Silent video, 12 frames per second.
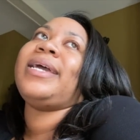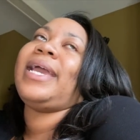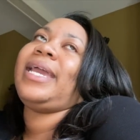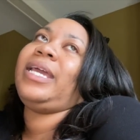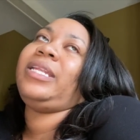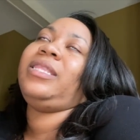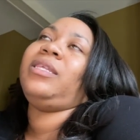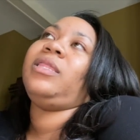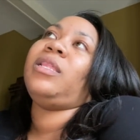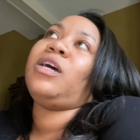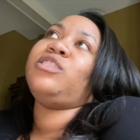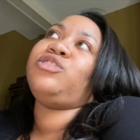And in the
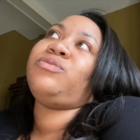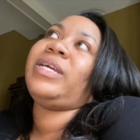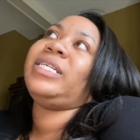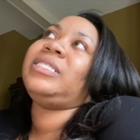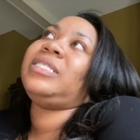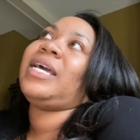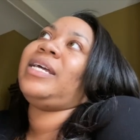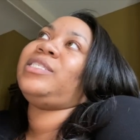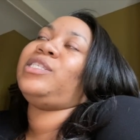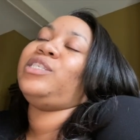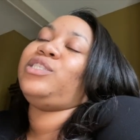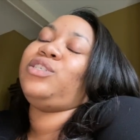lingerie sets,
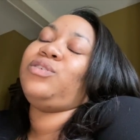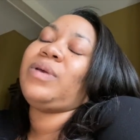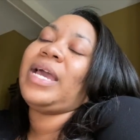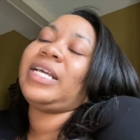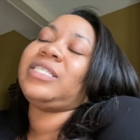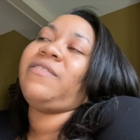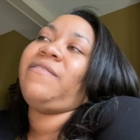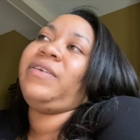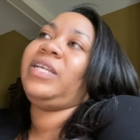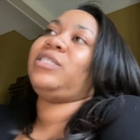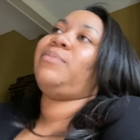the two X fits